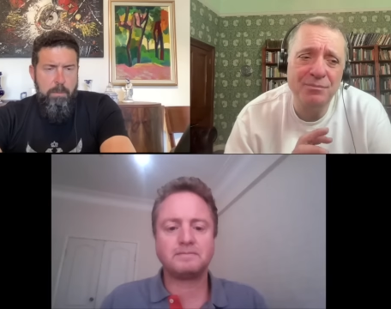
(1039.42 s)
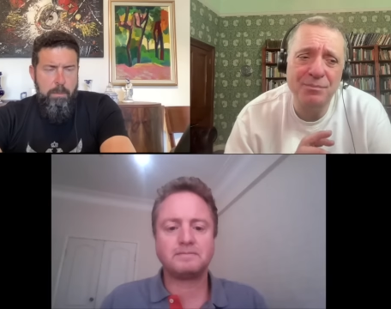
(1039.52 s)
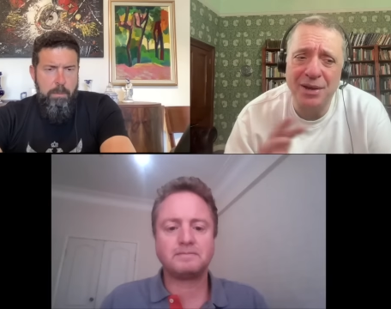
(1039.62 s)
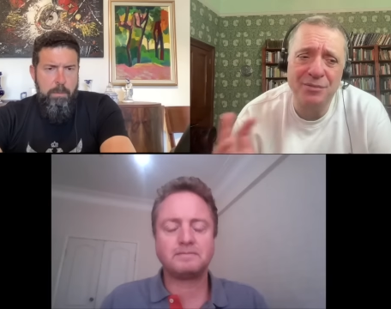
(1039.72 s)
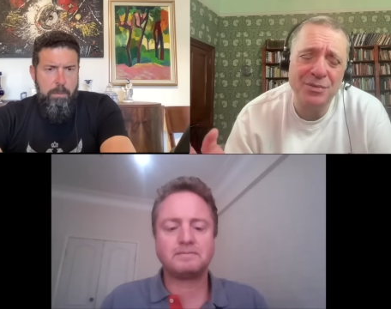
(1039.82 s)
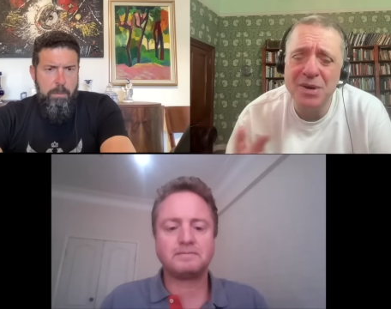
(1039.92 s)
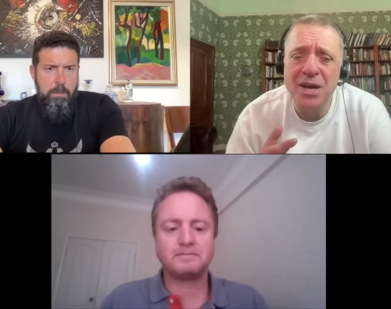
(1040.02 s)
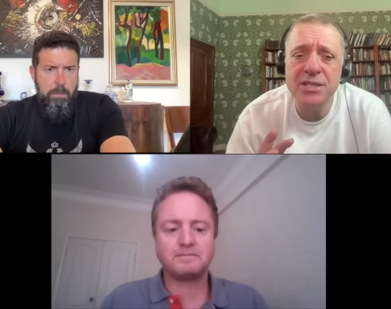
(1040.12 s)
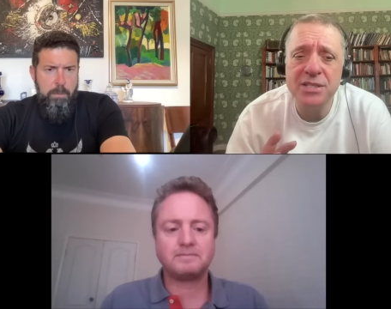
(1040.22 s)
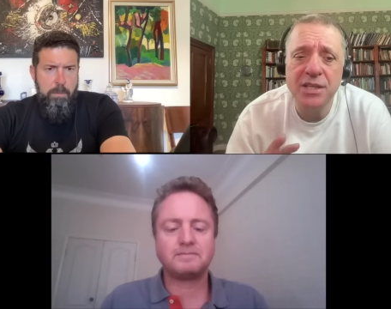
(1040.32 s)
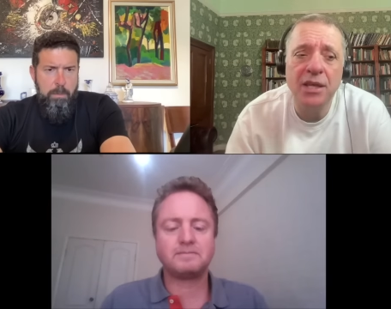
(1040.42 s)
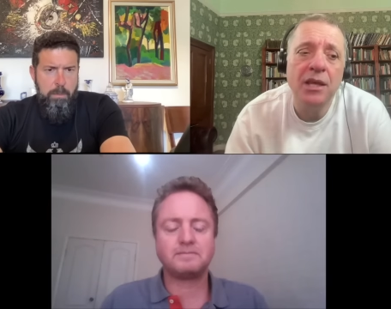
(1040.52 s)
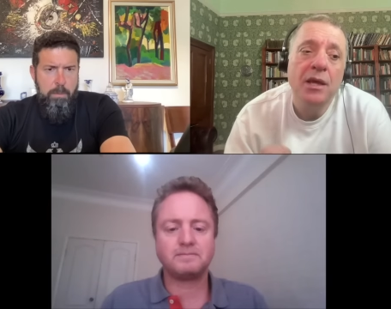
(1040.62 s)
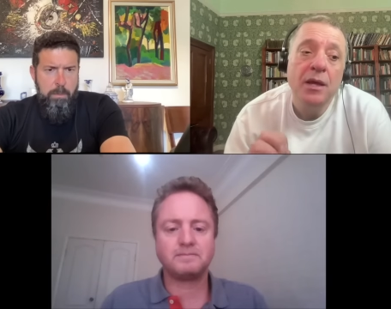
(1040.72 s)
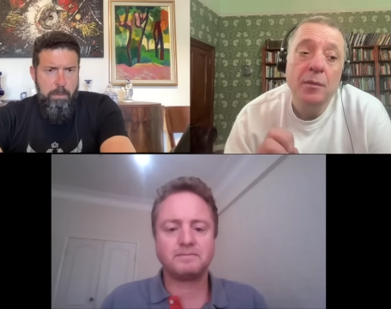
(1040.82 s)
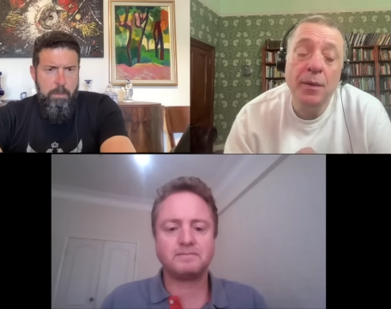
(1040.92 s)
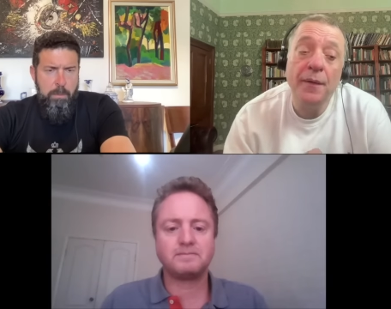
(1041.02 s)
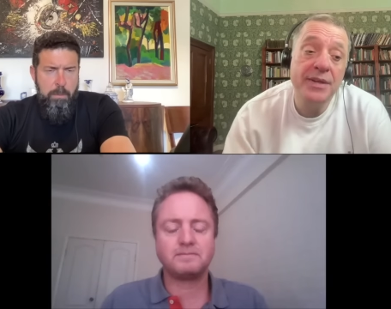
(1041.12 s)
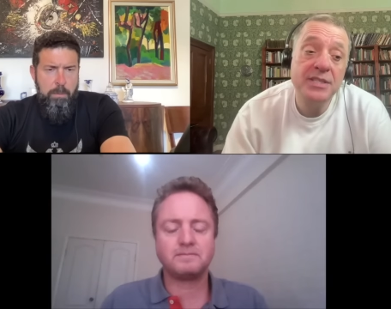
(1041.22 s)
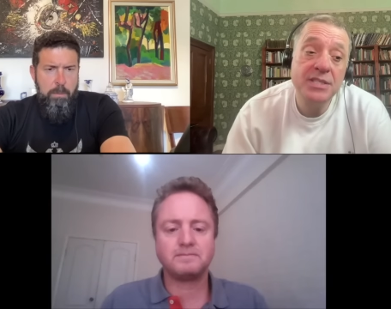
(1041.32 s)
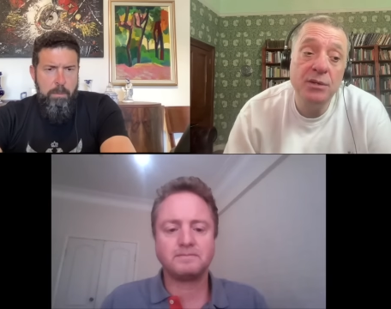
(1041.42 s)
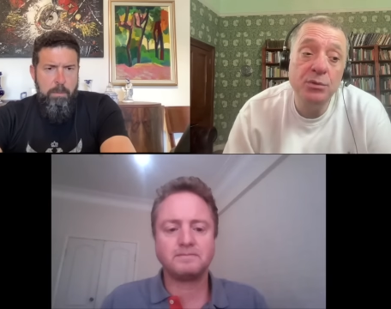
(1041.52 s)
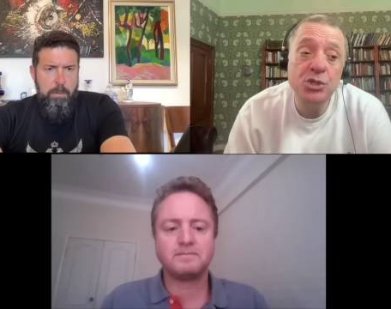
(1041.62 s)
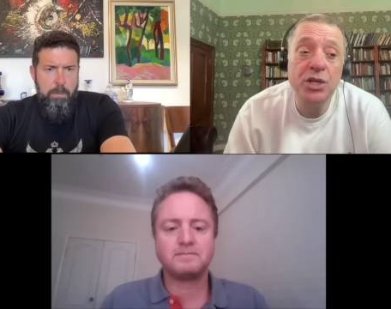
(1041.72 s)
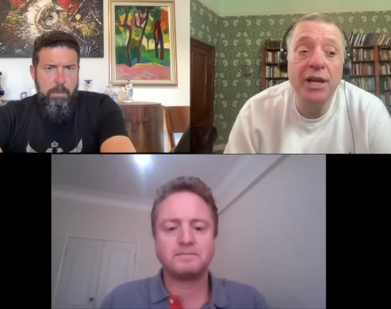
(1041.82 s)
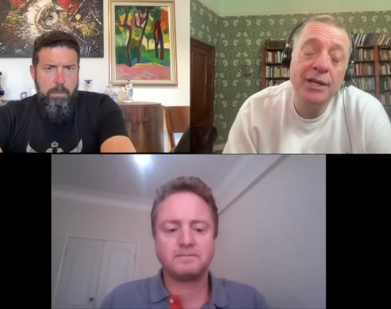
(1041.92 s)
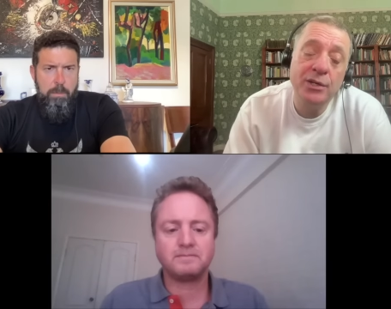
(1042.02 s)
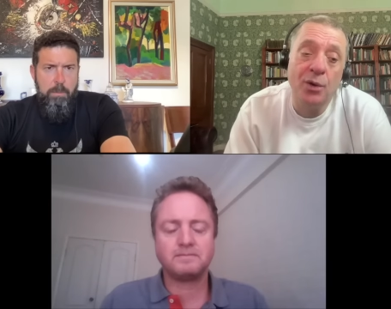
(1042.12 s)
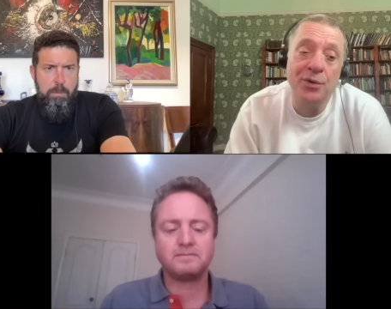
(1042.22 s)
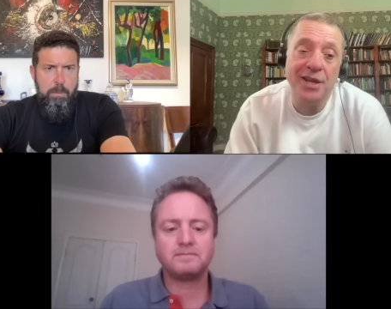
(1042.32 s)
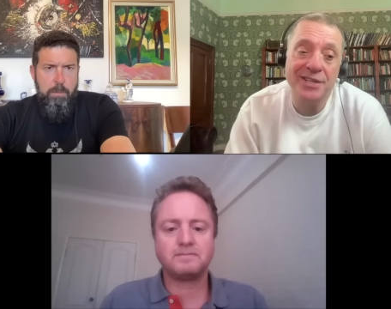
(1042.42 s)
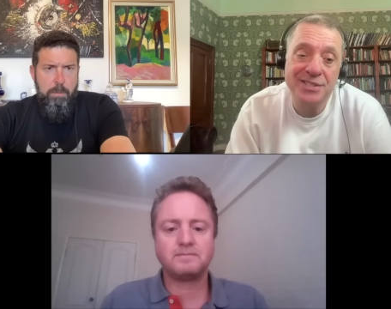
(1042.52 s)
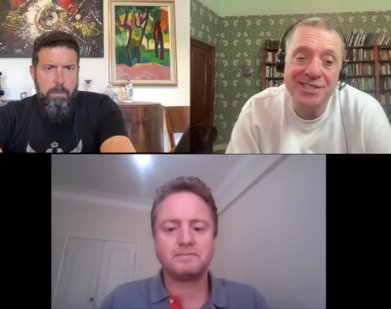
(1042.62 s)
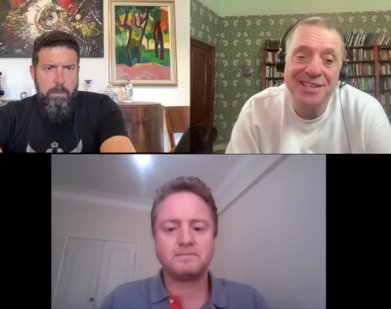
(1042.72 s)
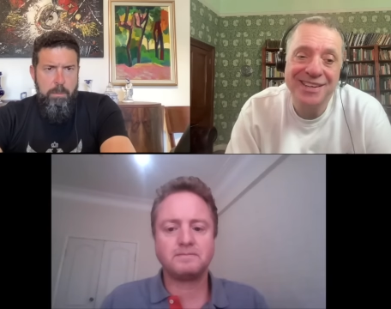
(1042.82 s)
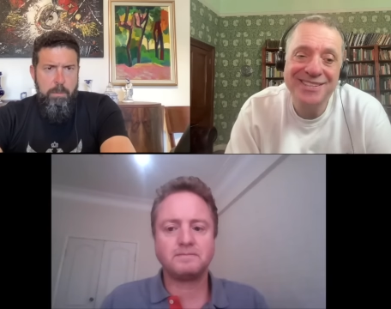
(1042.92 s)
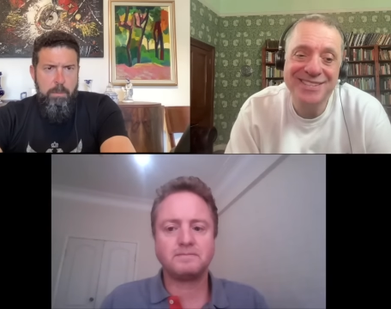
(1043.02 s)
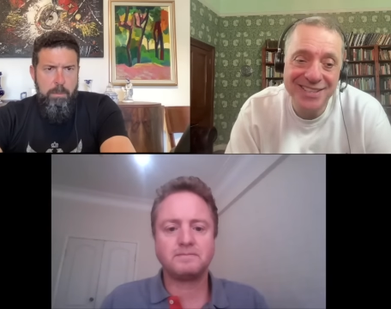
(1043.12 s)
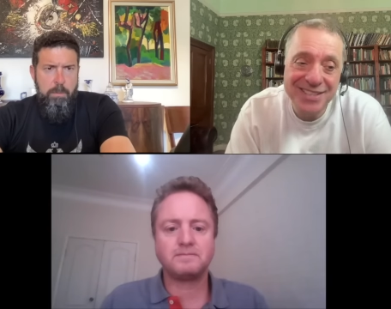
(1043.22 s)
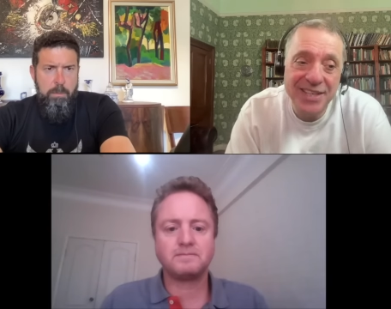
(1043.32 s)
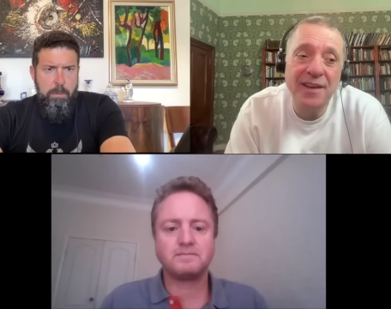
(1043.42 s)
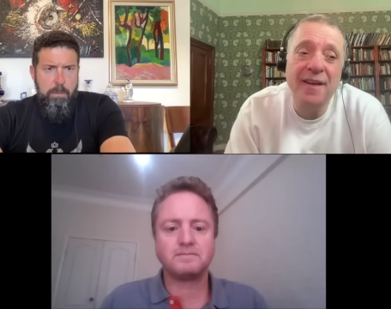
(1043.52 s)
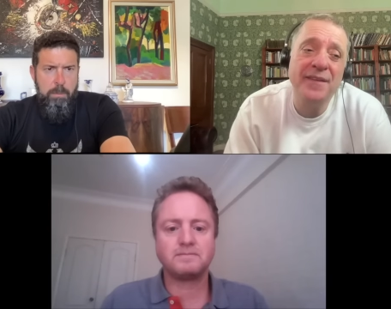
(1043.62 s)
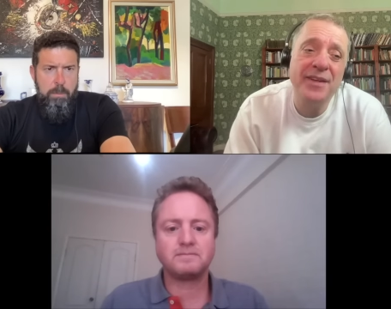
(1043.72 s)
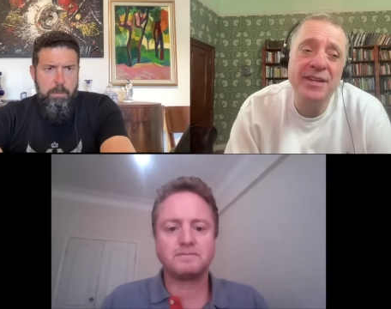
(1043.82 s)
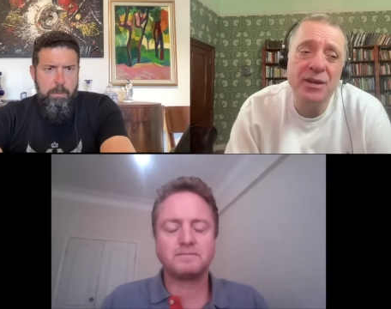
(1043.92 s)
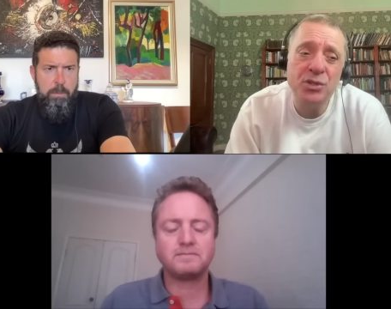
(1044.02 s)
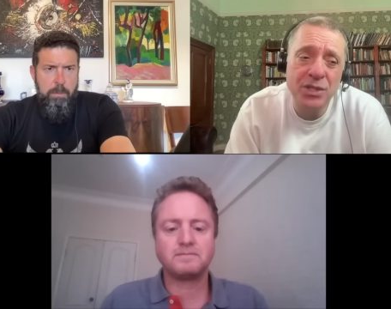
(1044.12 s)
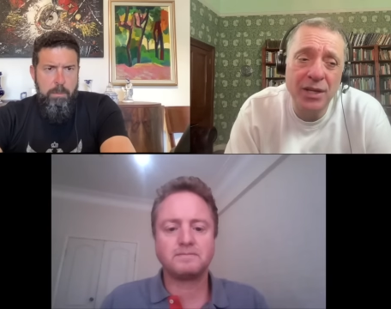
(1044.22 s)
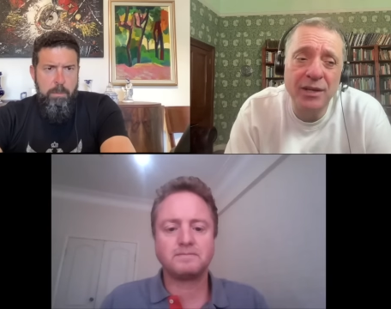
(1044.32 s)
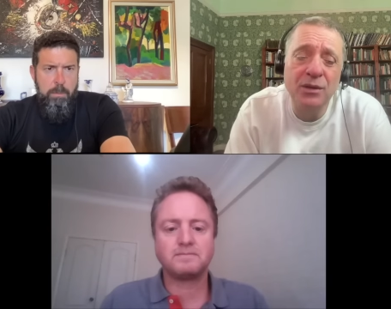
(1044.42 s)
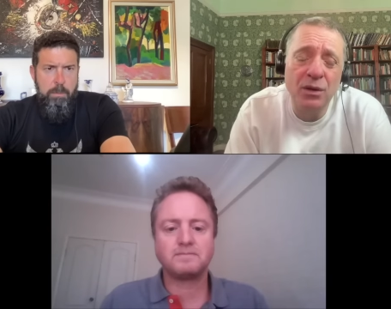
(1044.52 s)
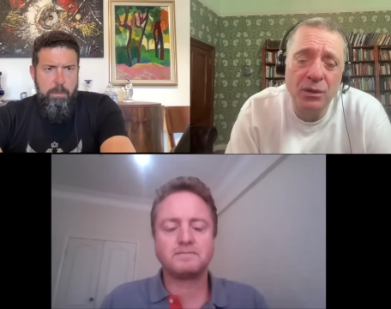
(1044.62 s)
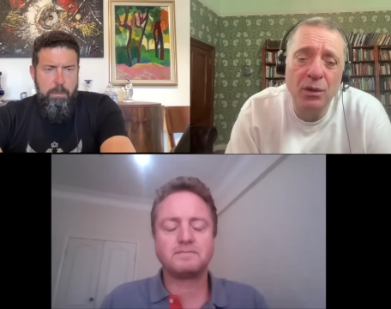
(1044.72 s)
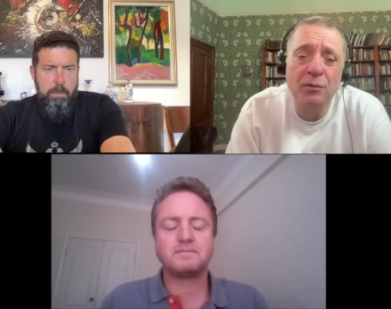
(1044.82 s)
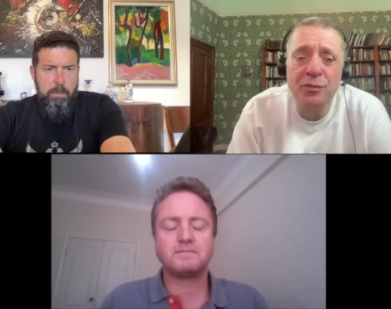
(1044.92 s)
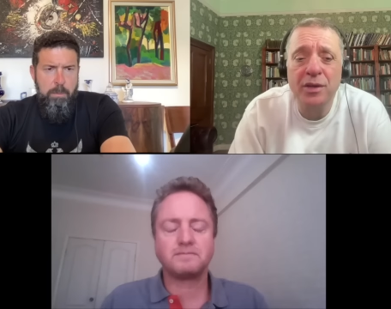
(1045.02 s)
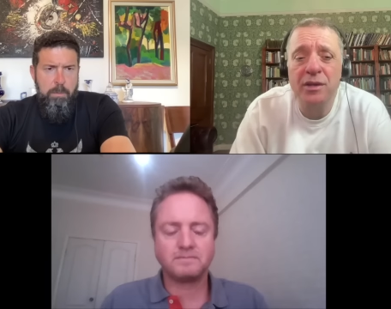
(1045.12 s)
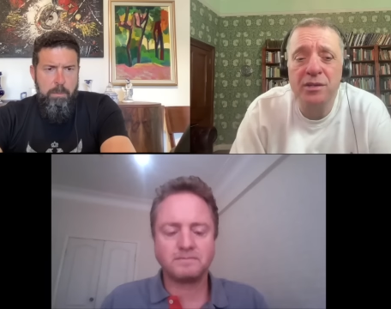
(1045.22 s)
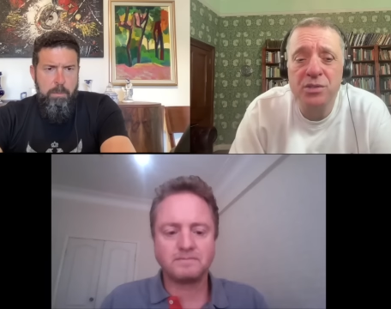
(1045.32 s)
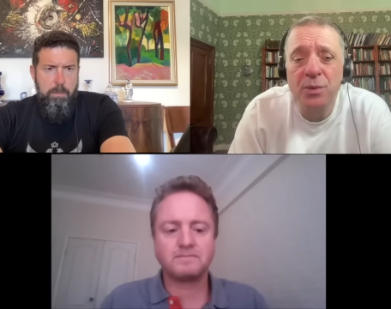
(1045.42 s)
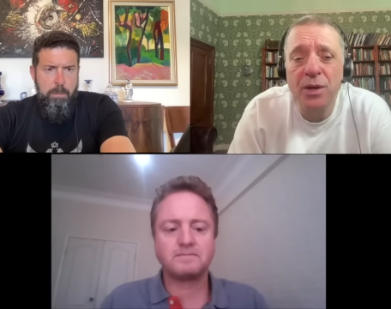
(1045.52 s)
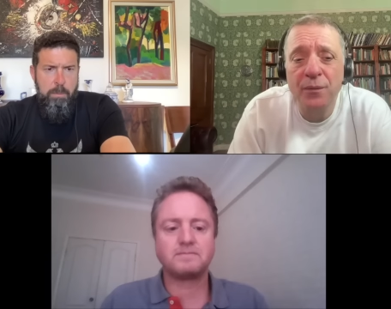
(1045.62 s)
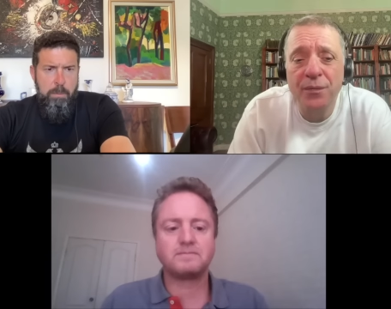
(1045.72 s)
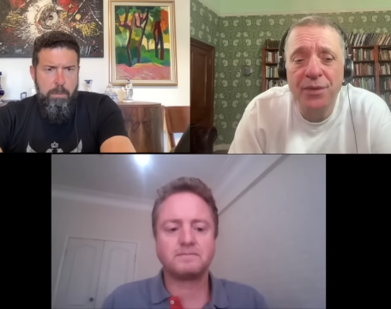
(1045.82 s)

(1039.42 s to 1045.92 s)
Speaker 1: Parvomysky, but they're still shelling Donetsk city, and they're now shelling Gorlovka as well.